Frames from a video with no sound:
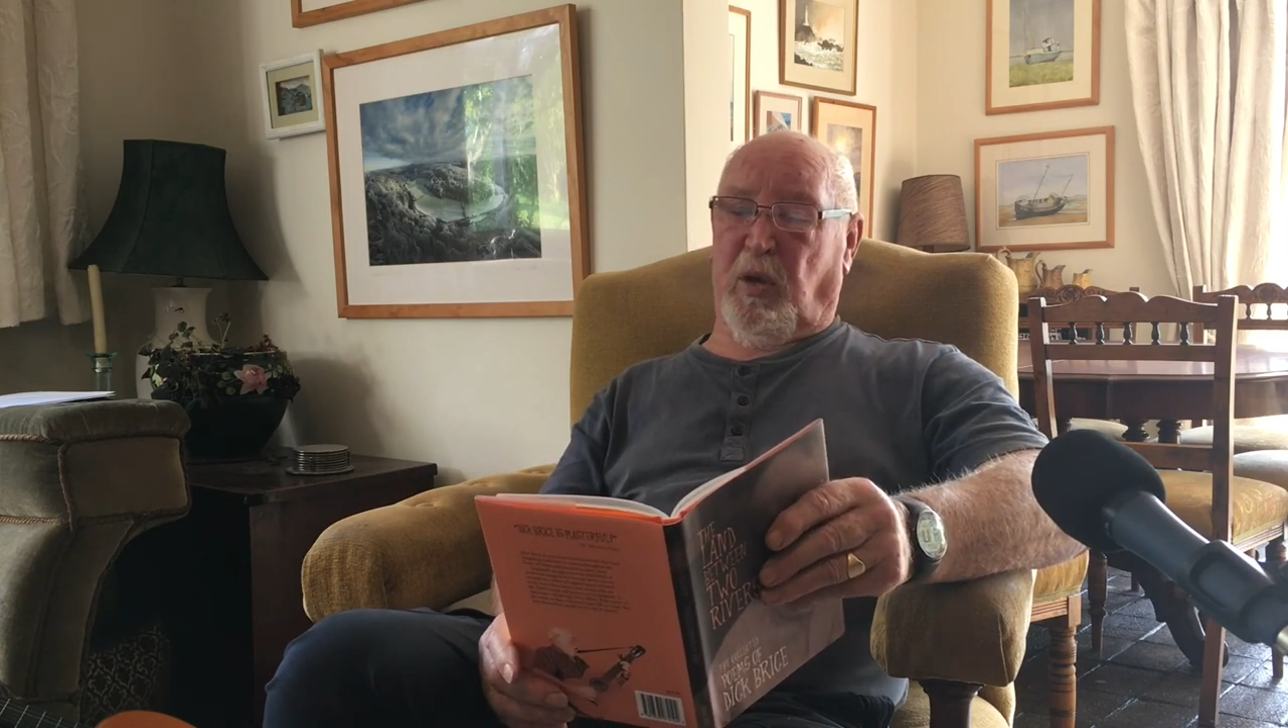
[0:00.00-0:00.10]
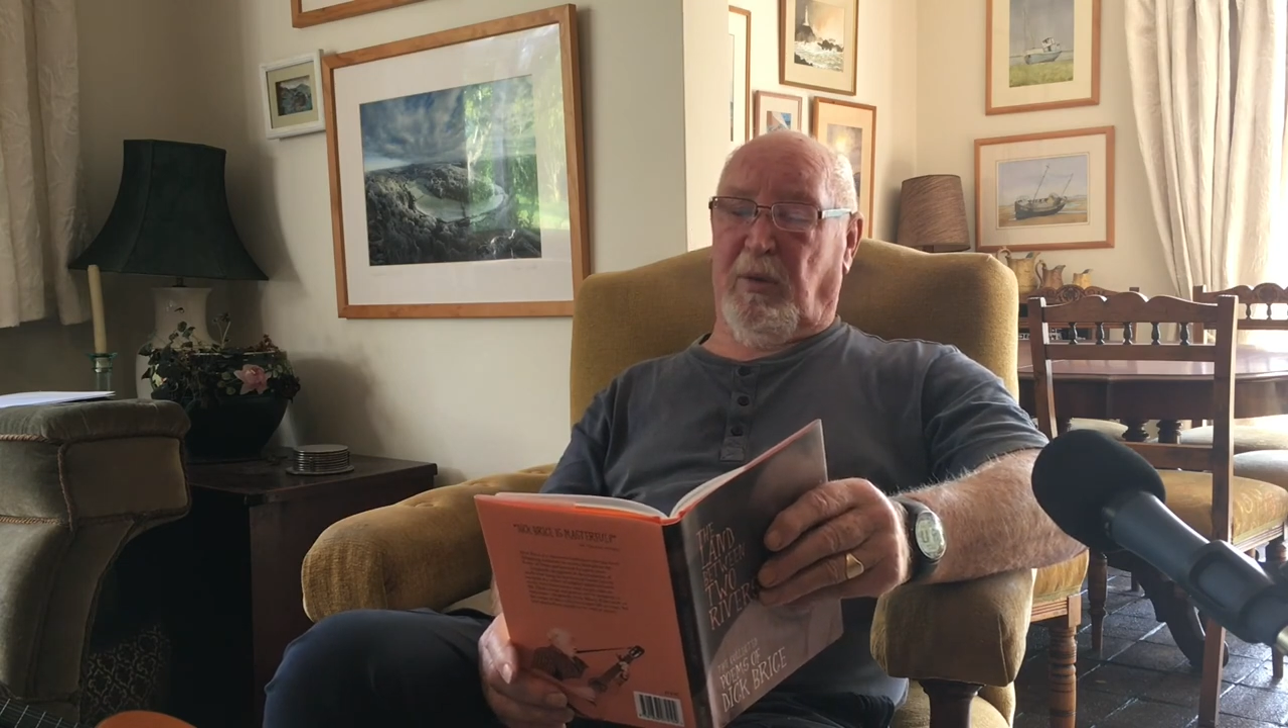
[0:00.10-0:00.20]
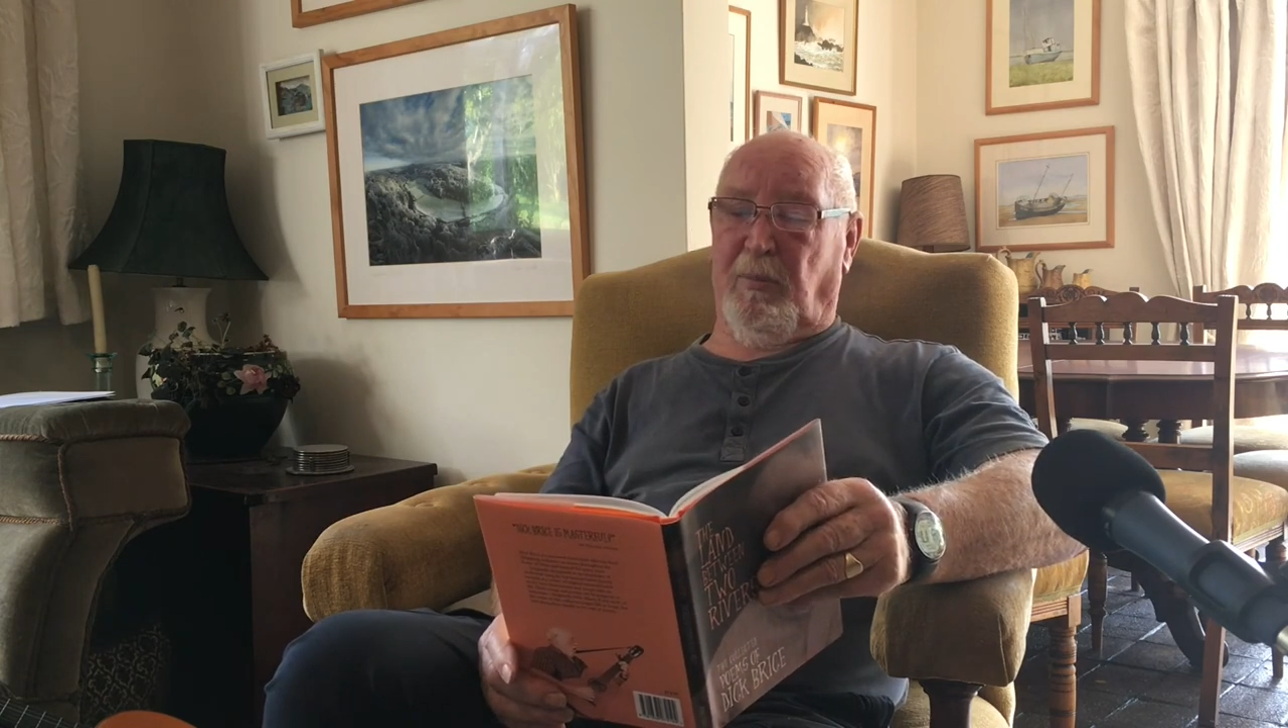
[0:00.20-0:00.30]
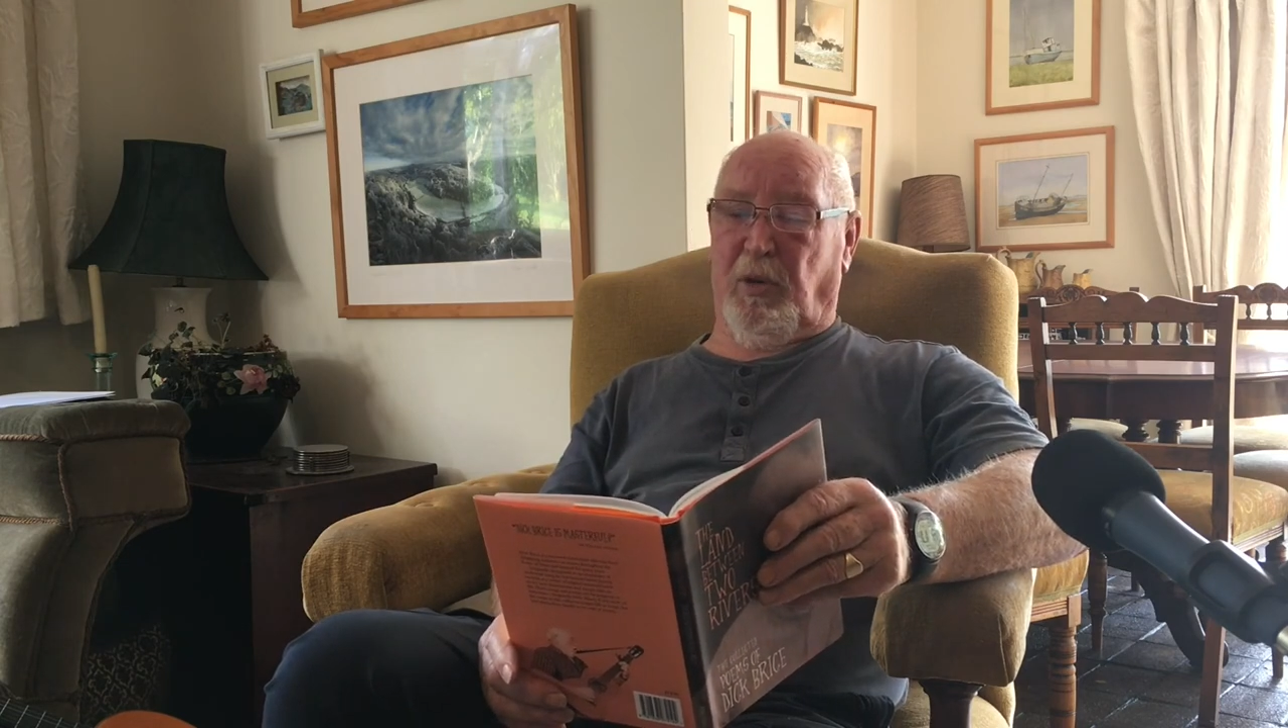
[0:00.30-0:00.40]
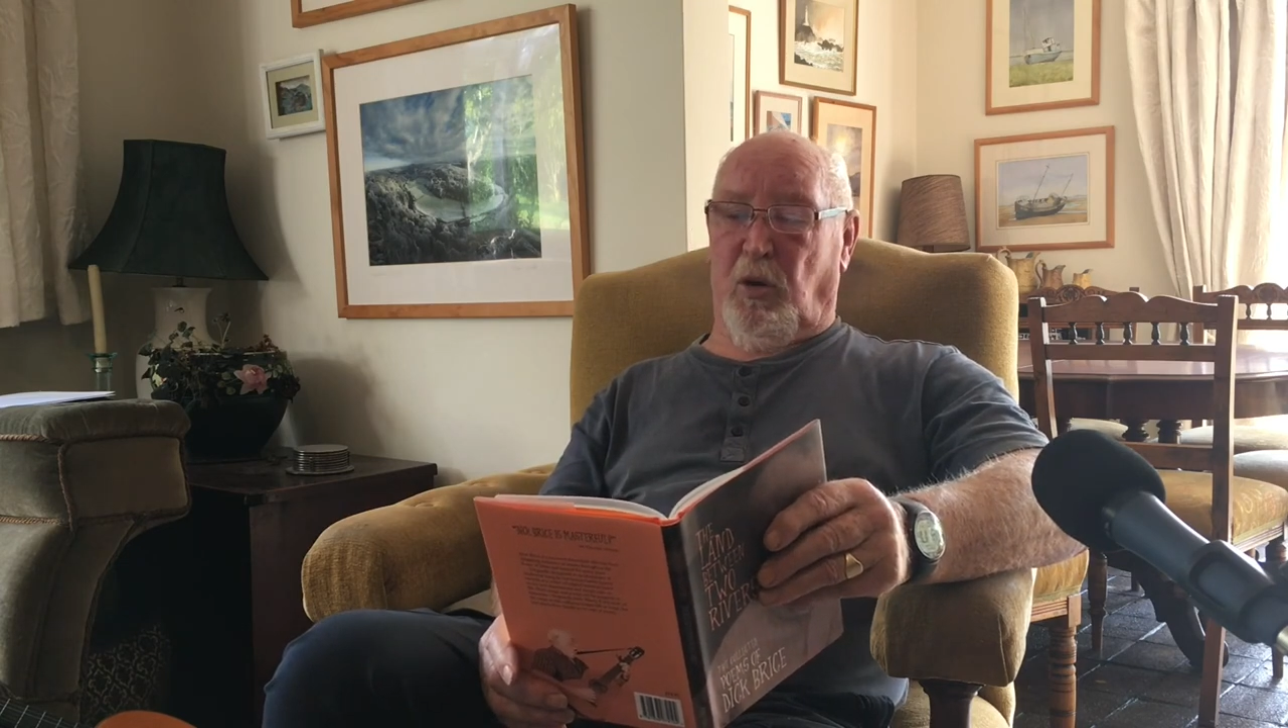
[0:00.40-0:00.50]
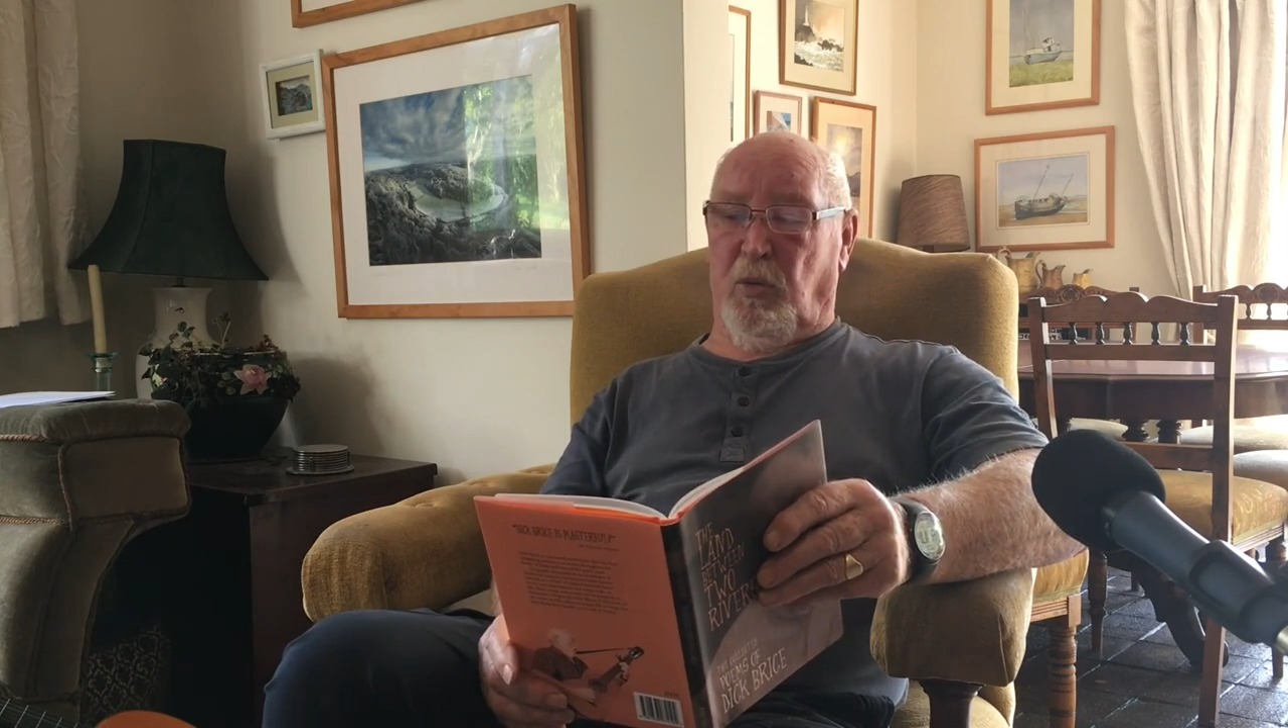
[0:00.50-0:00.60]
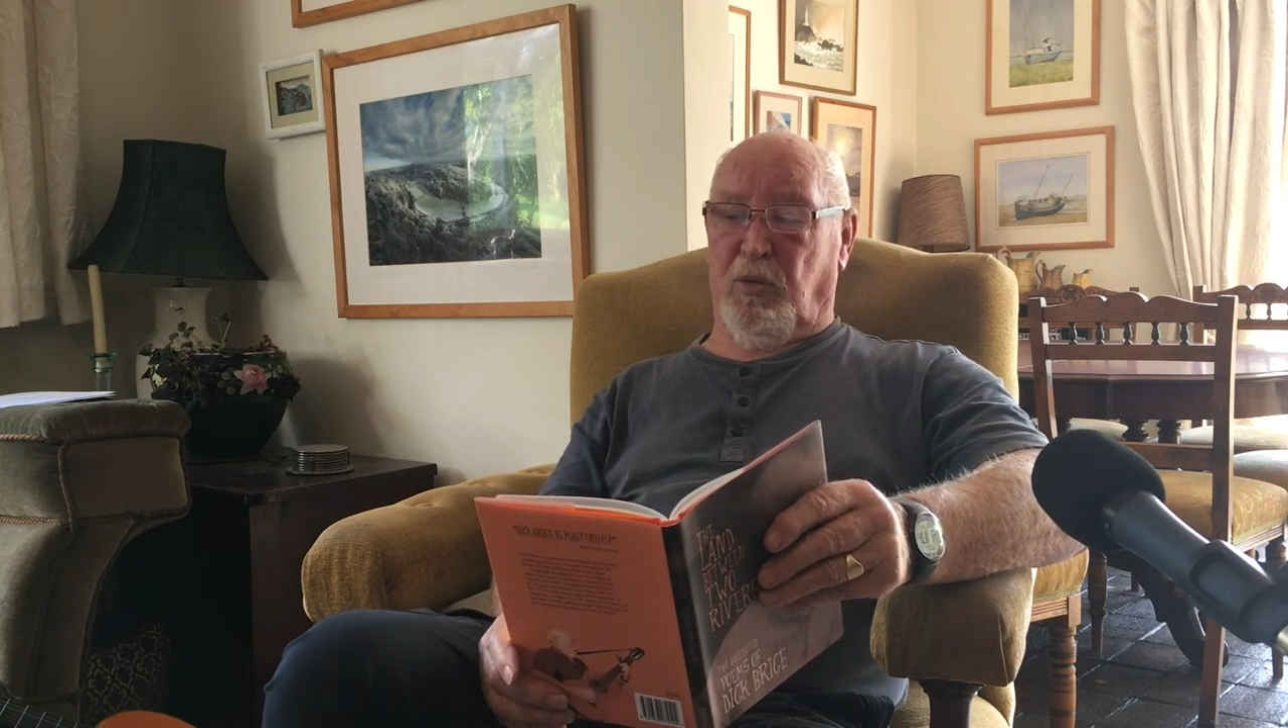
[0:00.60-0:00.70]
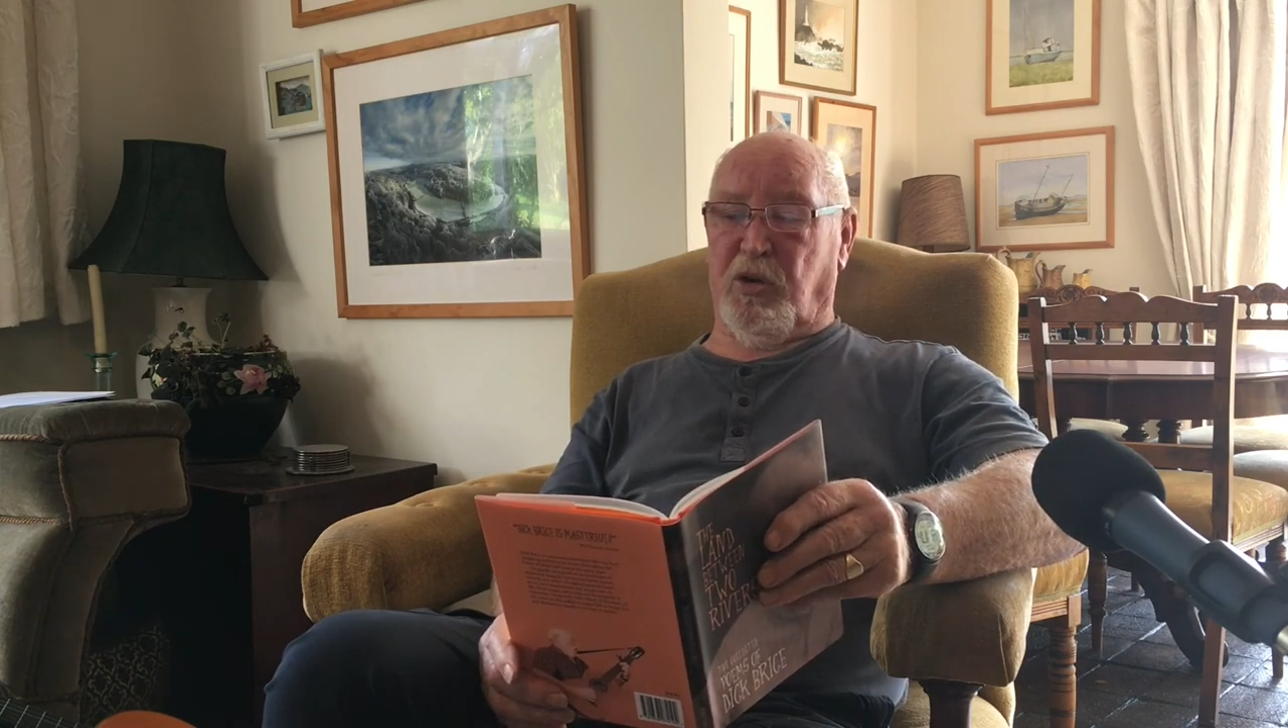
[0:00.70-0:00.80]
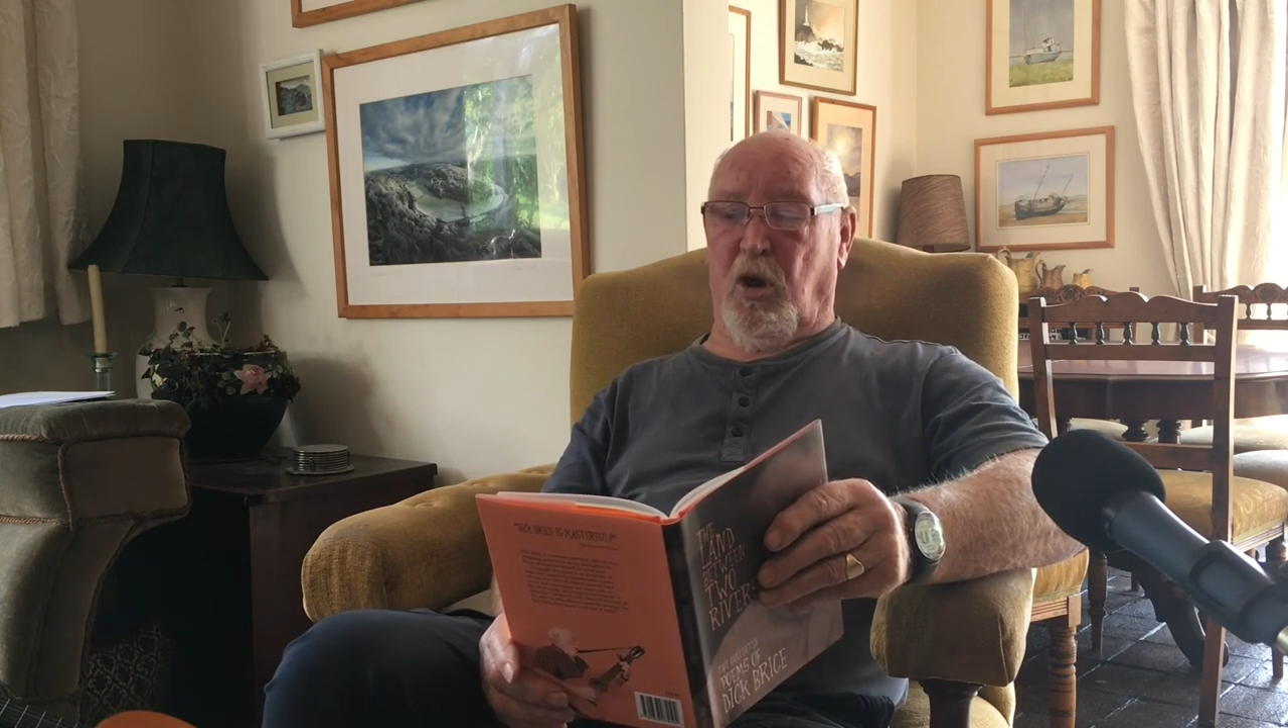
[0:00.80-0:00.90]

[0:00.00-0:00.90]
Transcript: wind blows